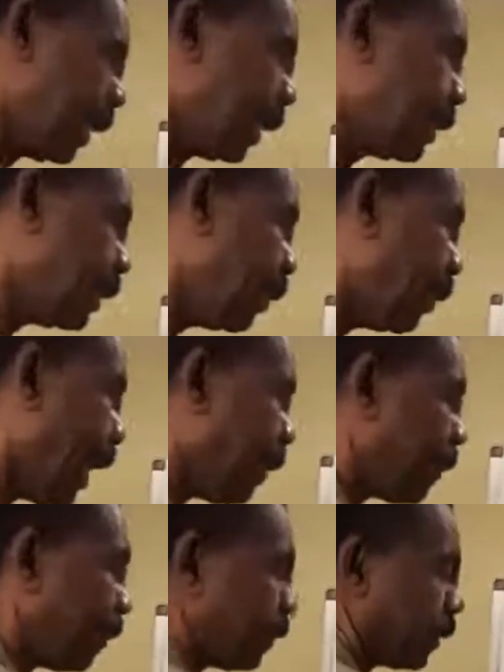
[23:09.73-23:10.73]
let's see what
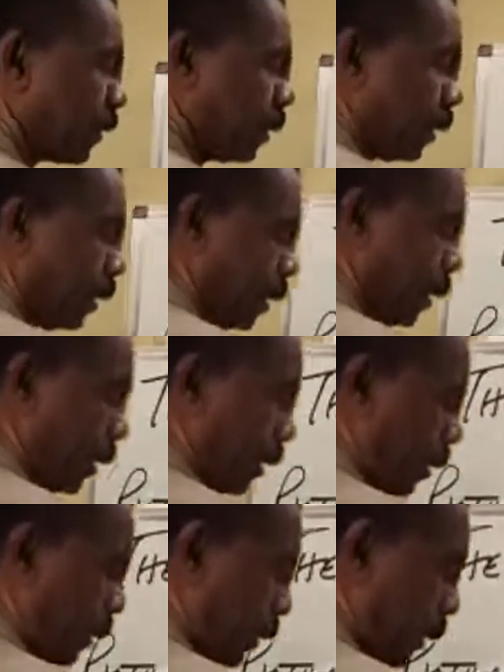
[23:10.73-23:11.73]
happens.
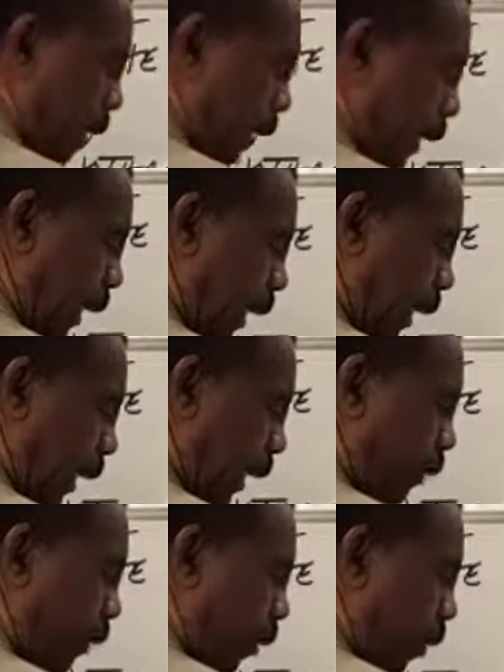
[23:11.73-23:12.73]
6
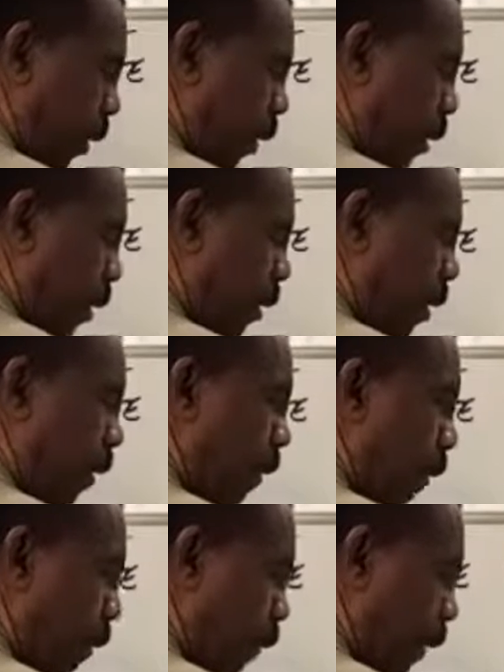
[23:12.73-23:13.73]
squared
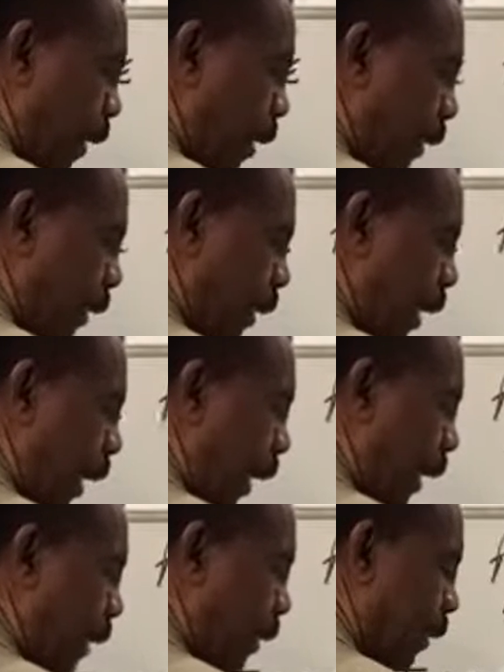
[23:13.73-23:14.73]
plus
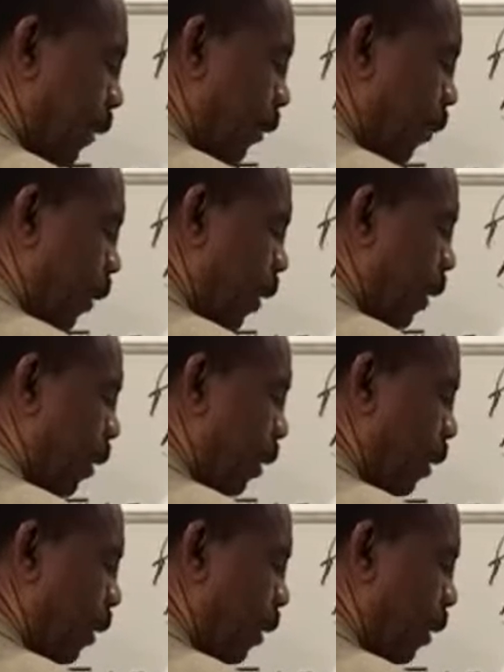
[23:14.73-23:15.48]
8 squared.